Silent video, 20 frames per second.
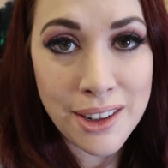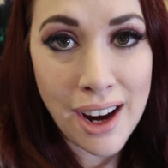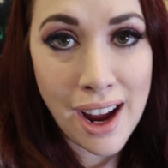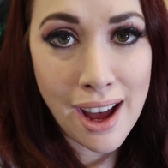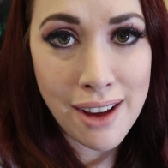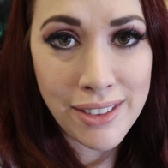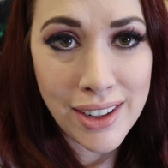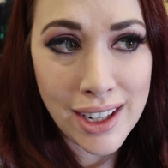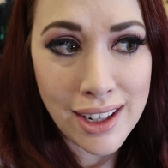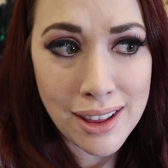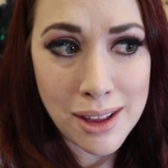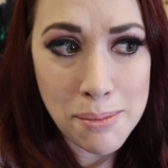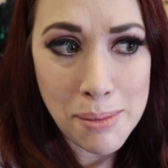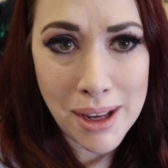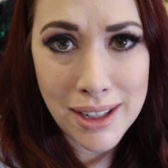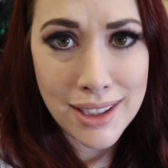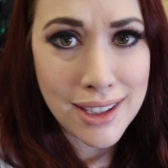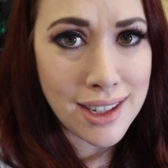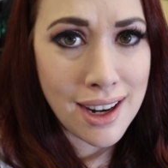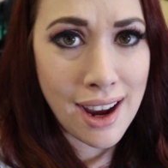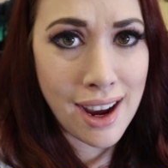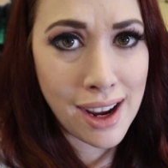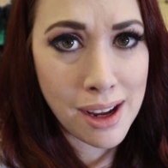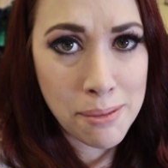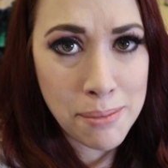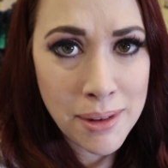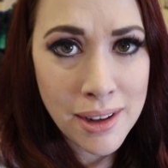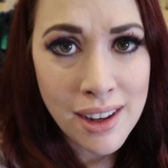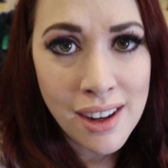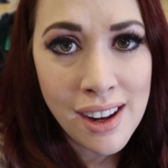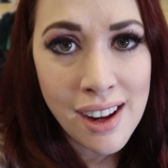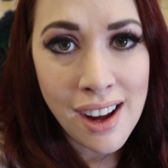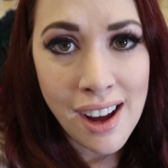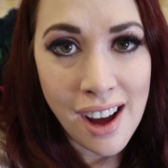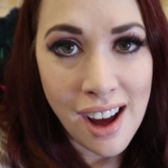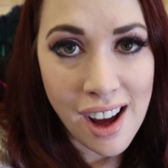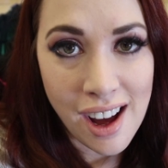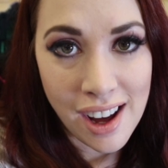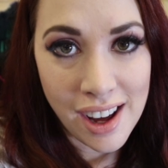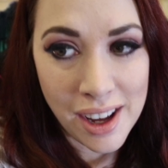They're having the best time,
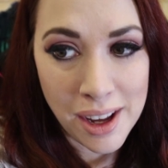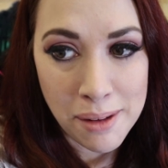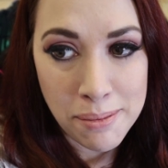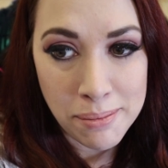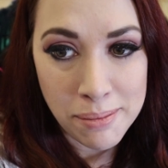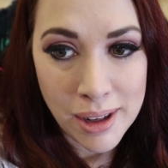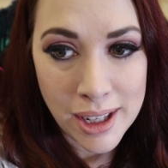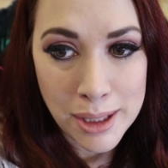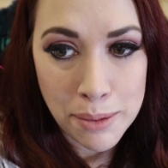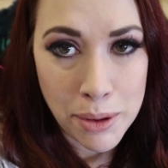um,